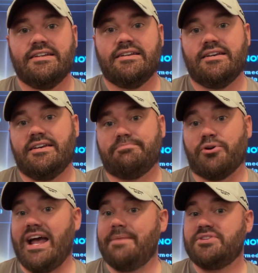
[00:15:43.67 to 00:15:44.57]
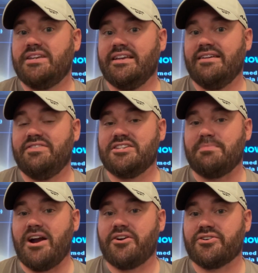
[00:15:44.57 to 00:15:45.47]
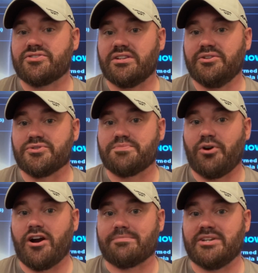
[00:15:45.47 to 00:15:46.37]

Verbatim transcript: And perhaps he can give these Mariners a little spark